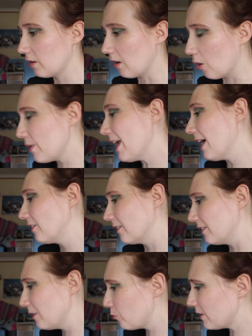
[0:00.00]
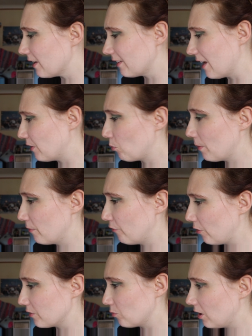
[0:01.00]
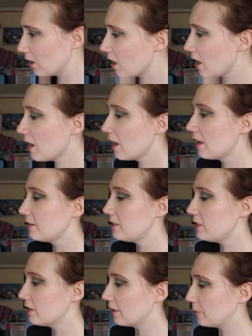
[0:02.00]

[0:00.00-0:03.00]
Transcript: Oh, did we not have that one before as well? The